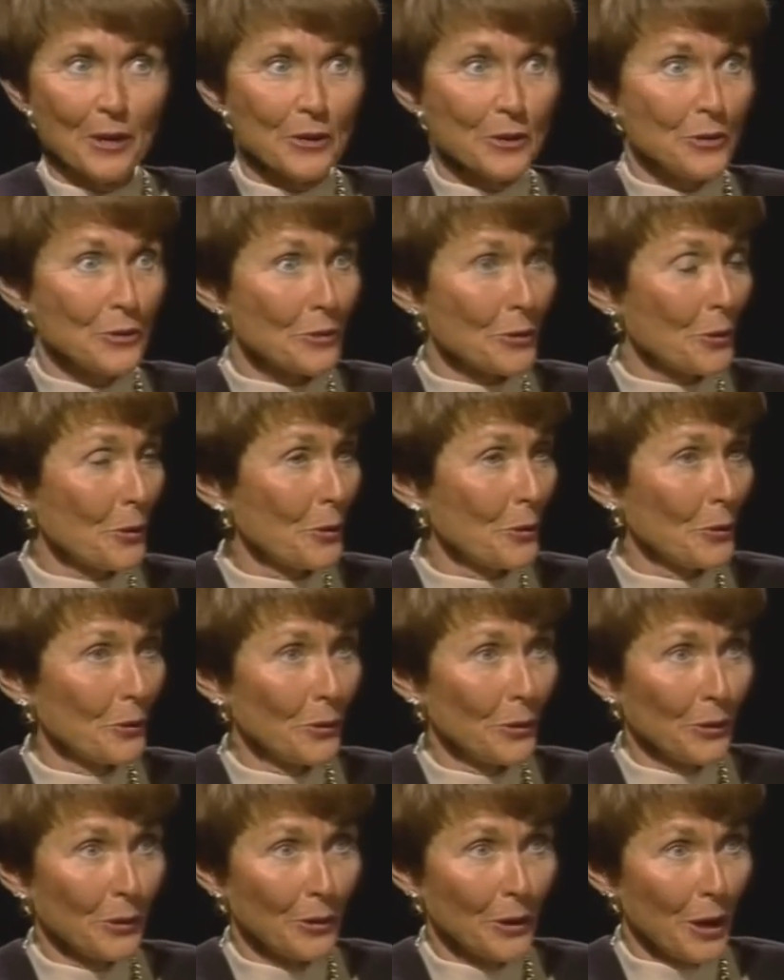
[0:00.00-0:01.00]
your
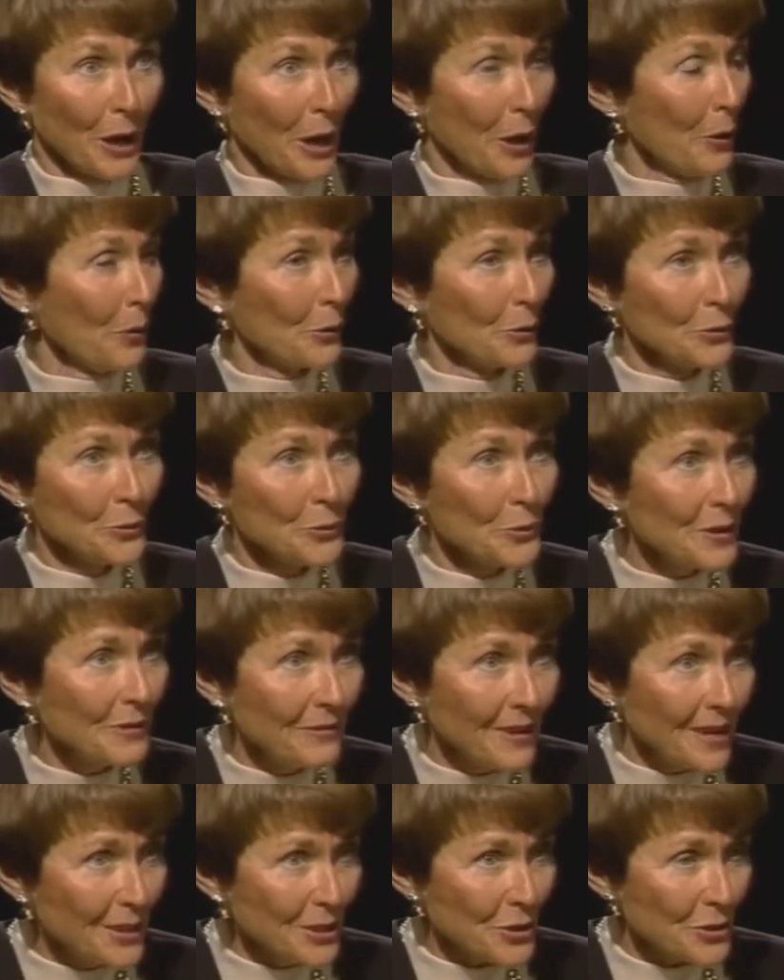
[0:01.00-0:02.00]
whole, a whole new
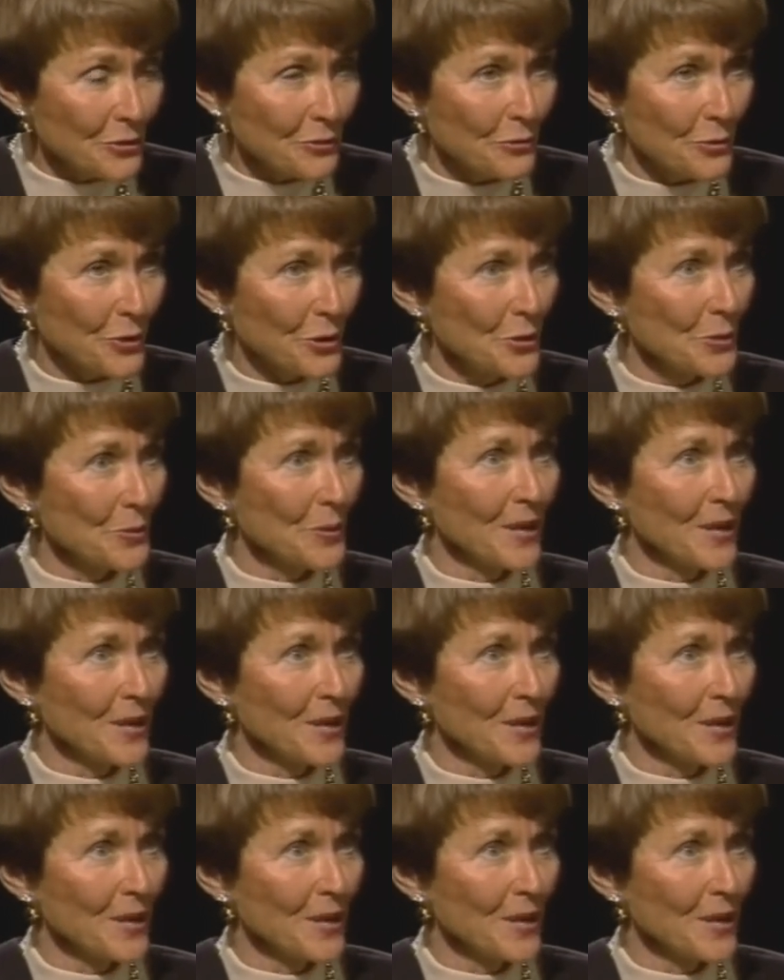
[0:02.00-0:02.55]
adventure for you.